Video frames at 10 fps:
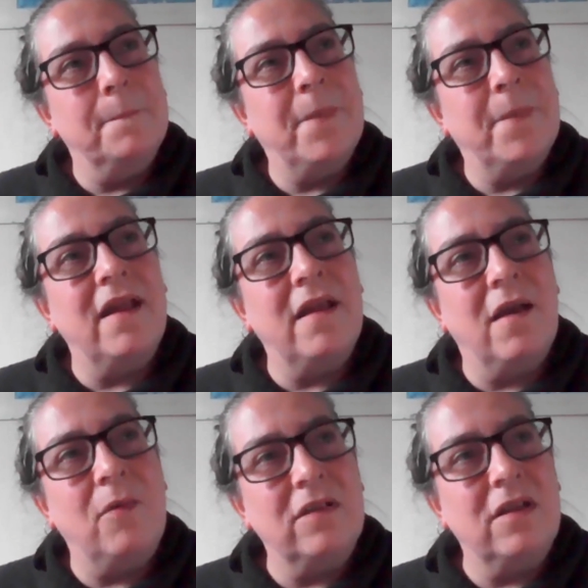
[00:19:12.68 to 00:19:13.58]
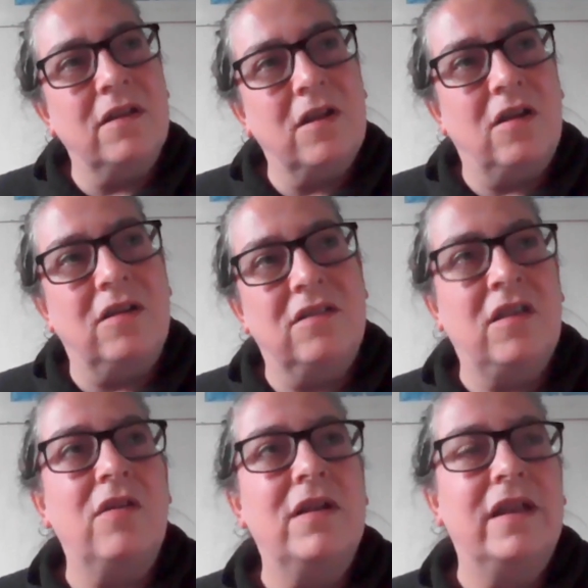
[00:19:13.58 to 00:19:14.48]
I wasn't
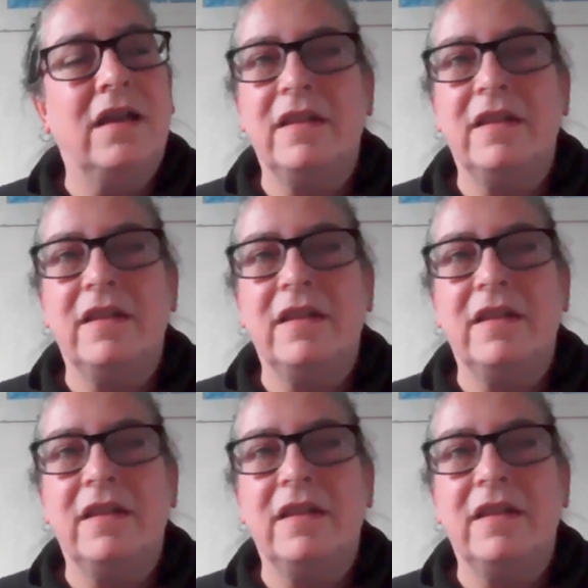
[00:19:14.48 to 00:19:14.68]
totally.